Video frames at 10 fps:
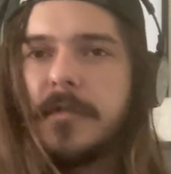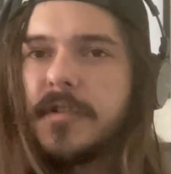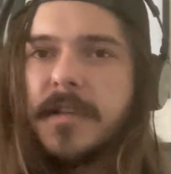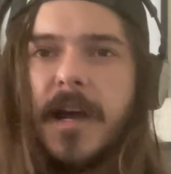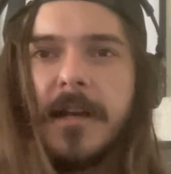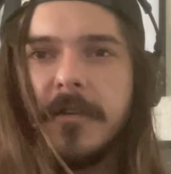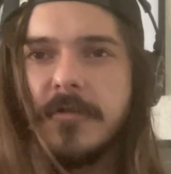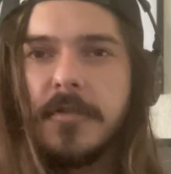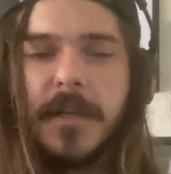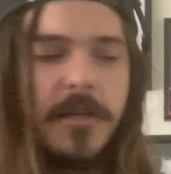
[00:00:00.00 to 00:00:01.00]
just kind of your
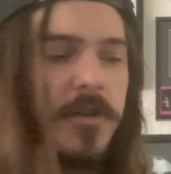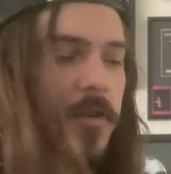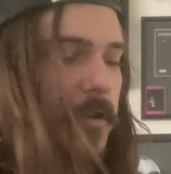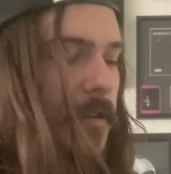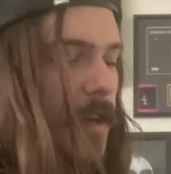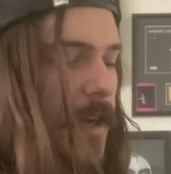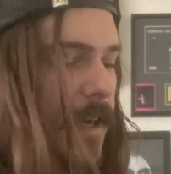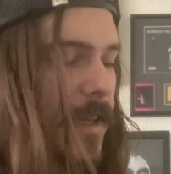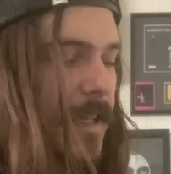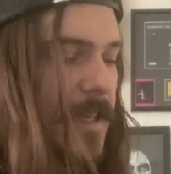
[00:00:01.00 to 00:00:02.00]
traditional
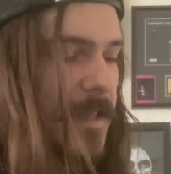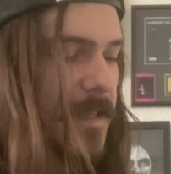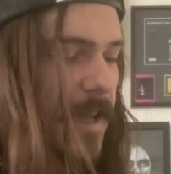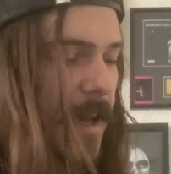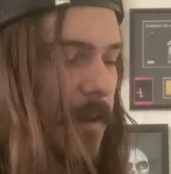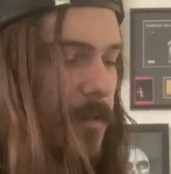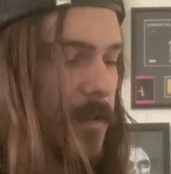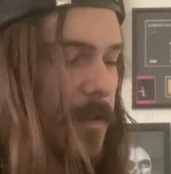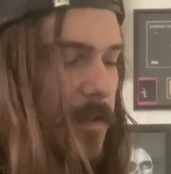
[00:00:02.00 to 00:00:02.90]
clean sound.